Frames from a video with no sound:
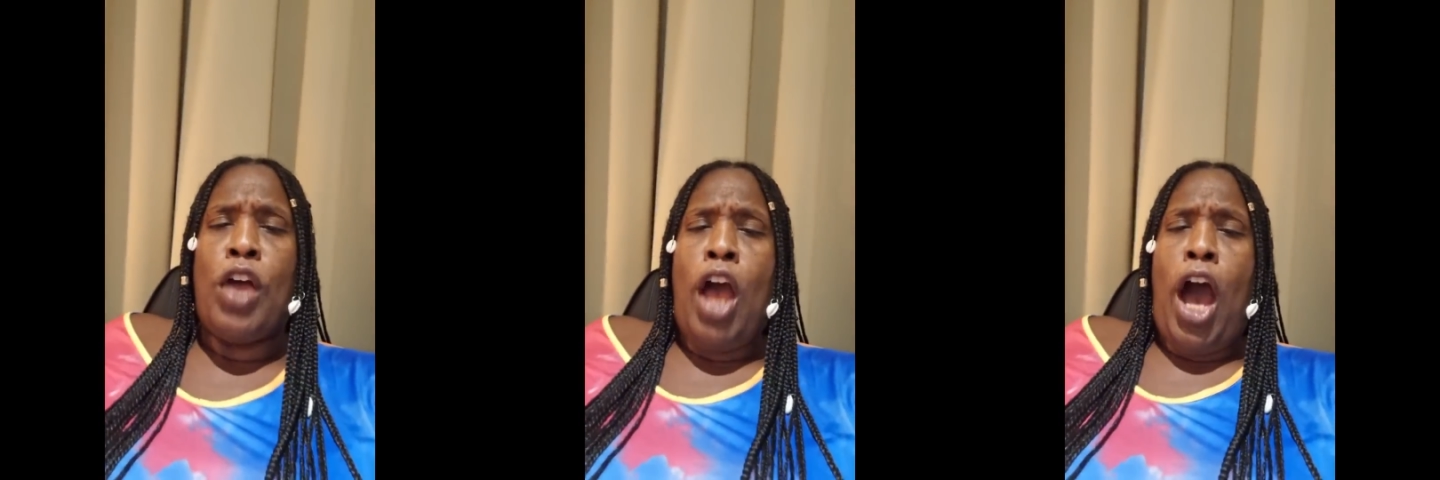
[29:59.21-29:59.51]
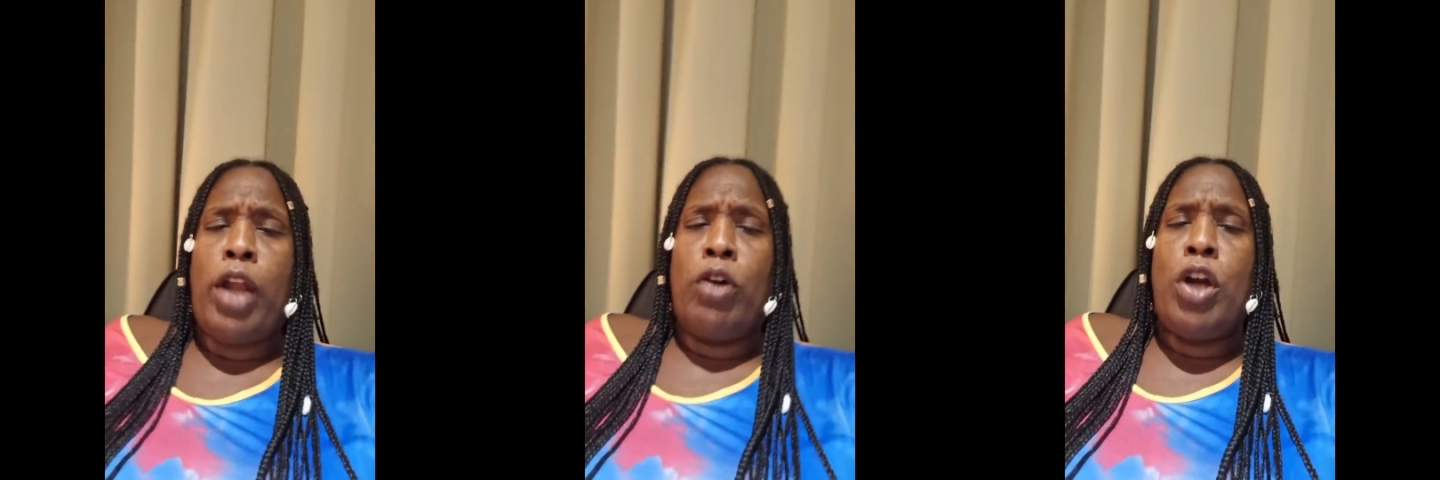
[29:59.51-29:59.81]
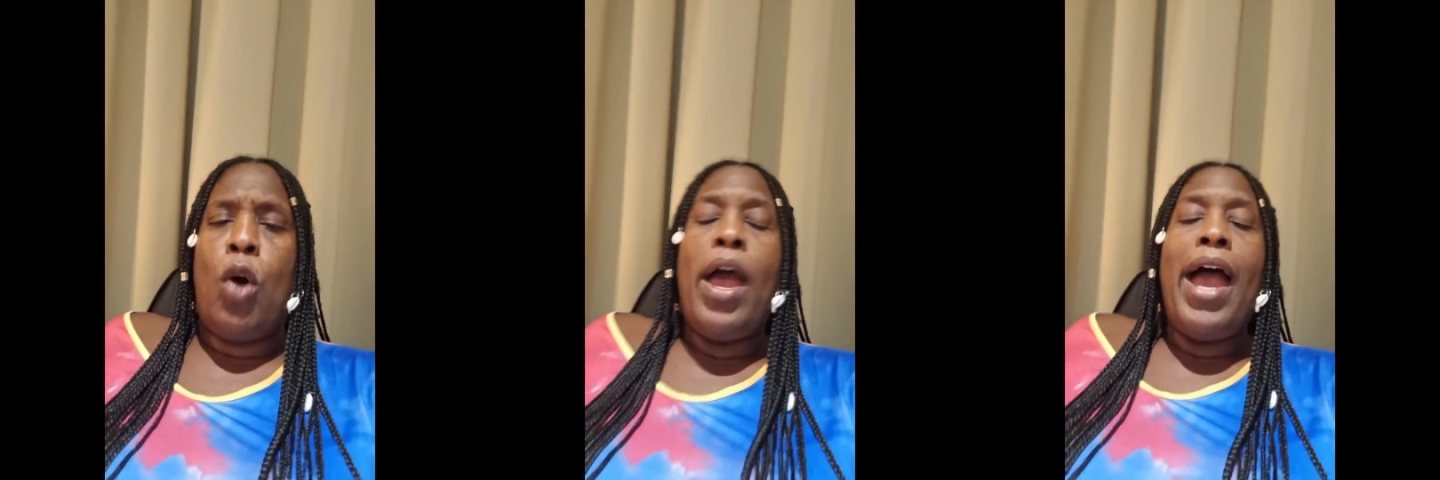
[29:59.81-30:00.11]
I don't
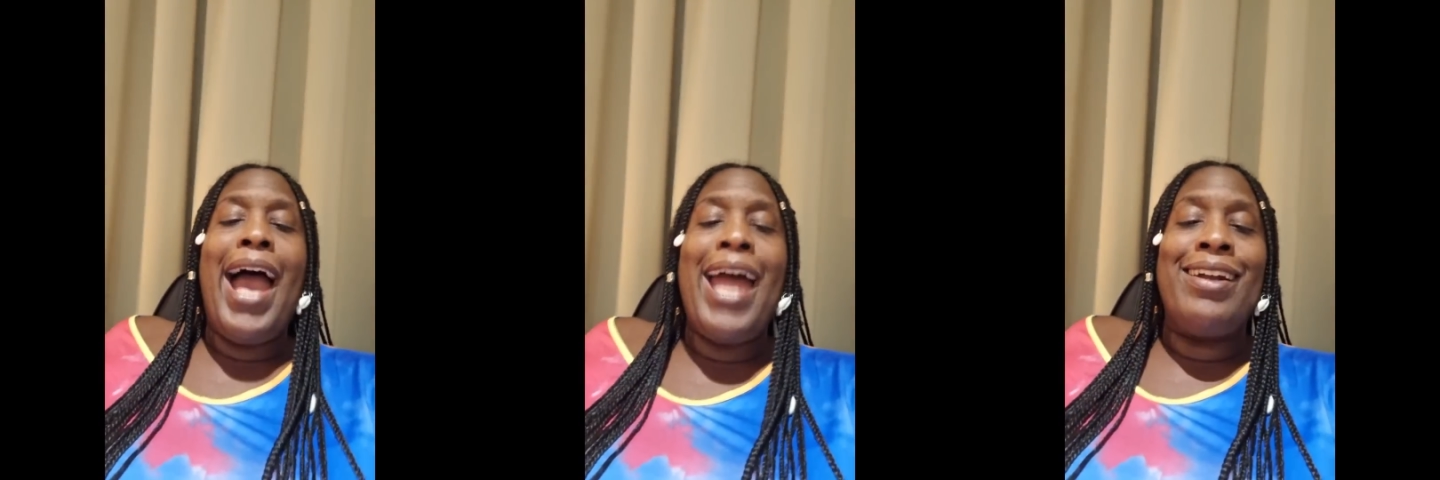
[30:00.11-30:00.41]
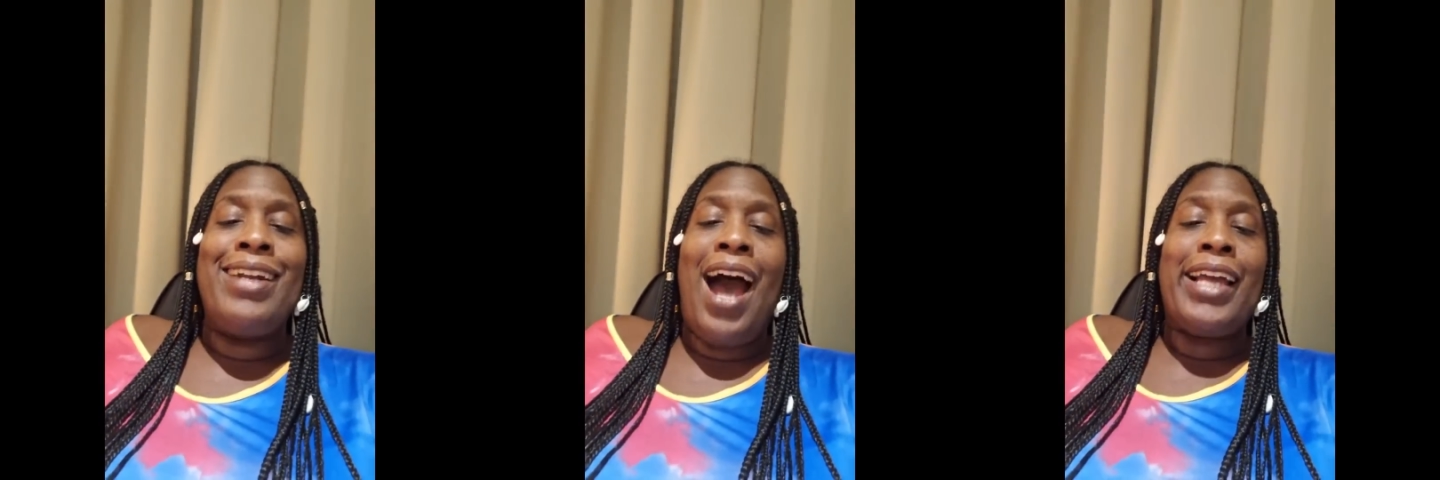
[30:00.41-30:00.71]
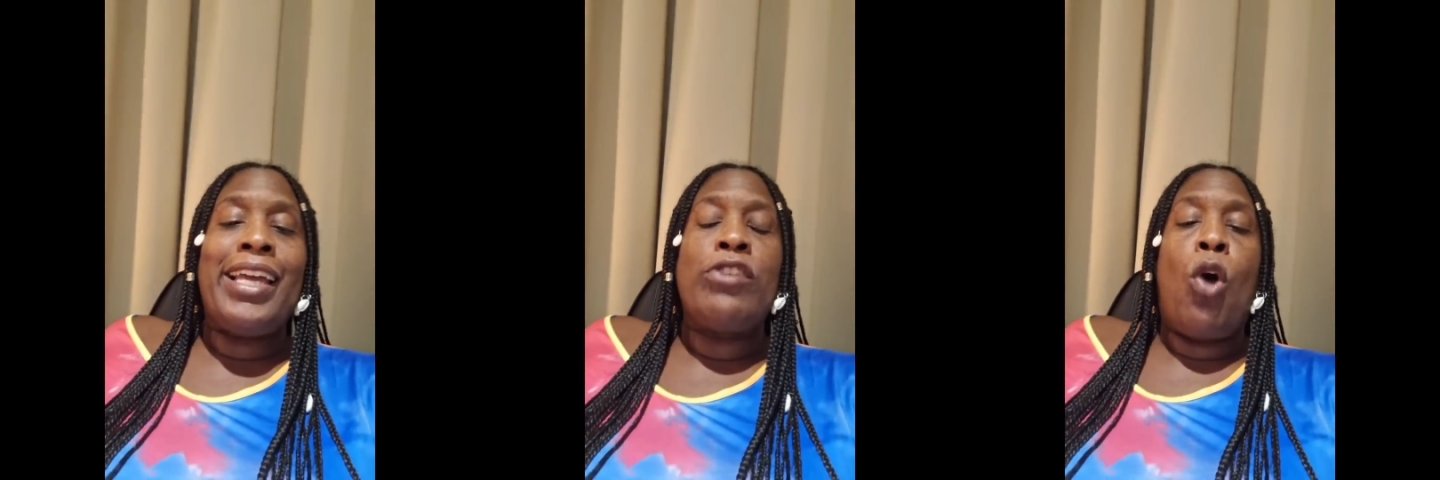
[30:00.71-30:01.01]
know.
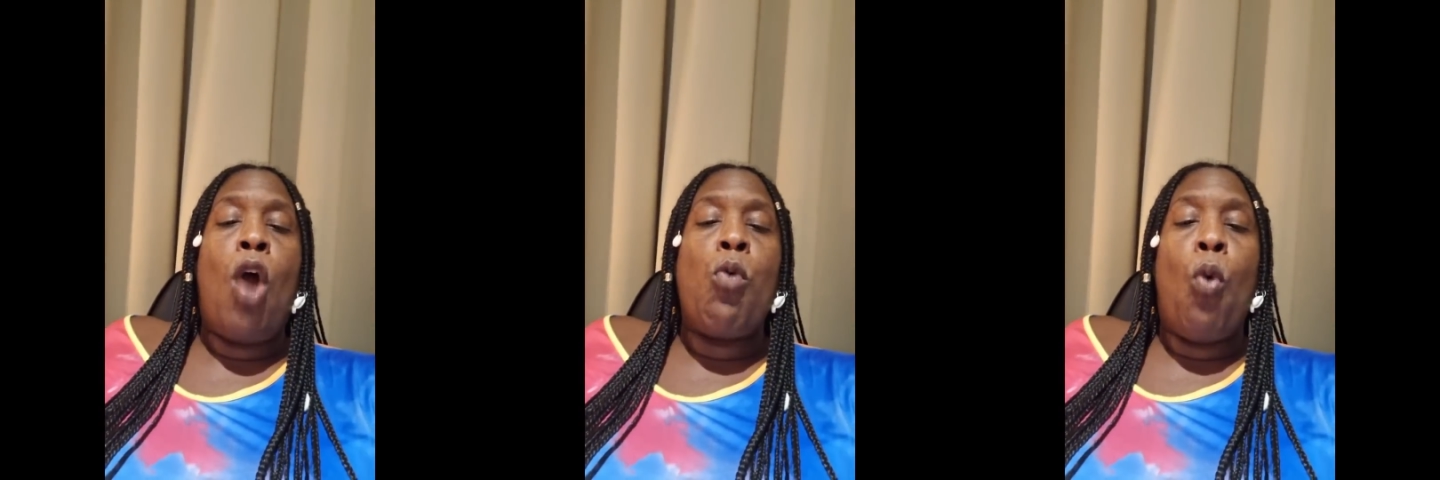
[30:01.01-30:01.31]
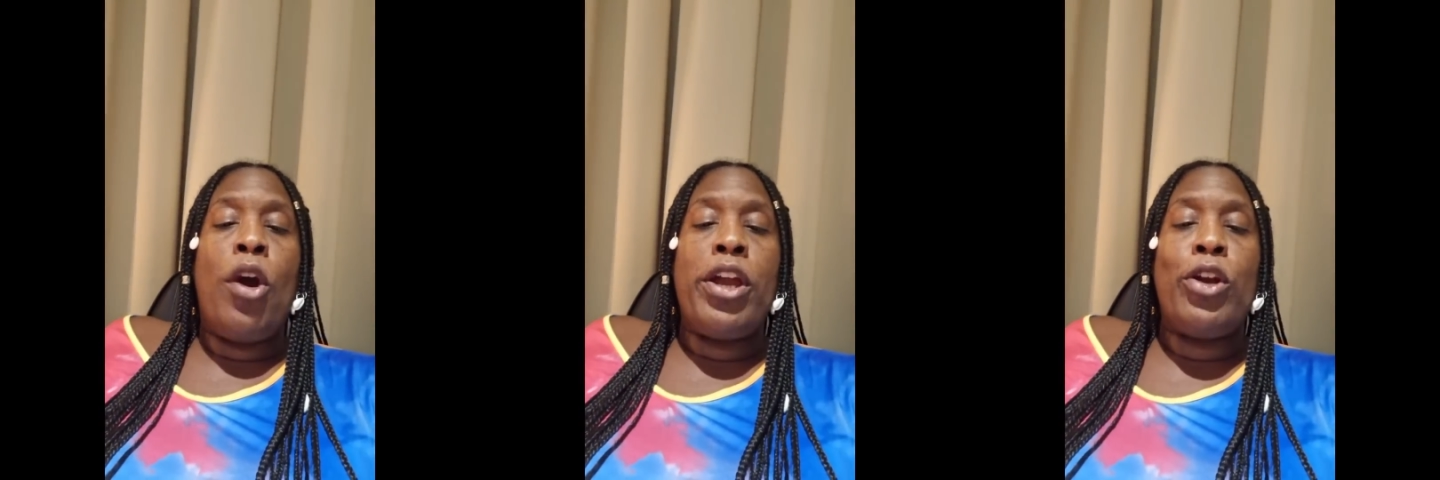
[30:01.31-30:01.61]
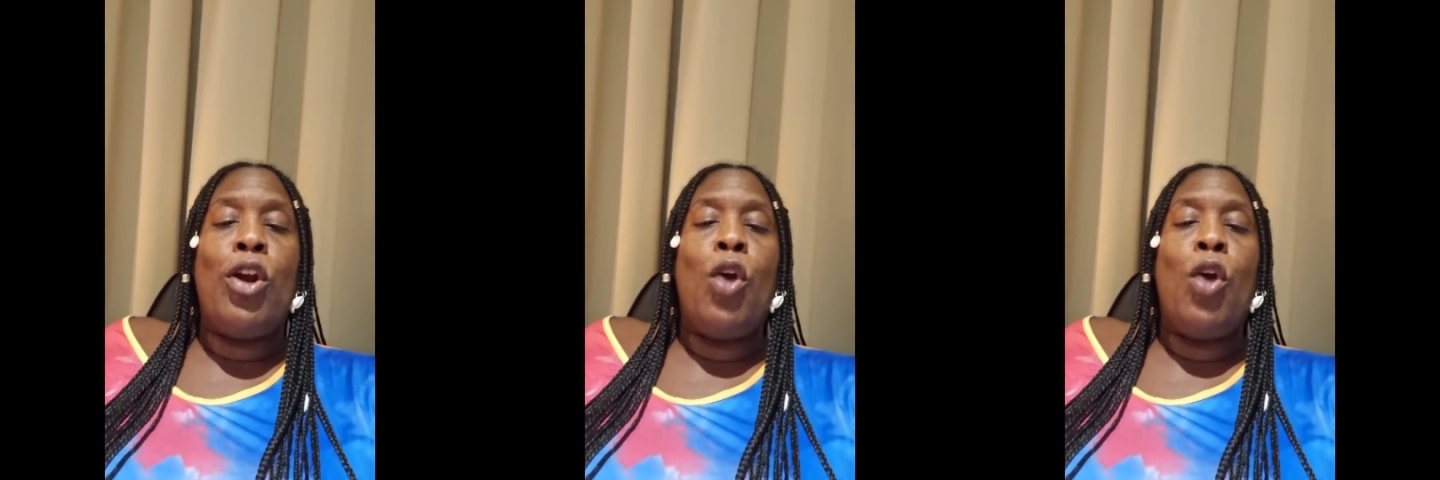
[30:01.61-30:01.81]
Anunnakis are a warrior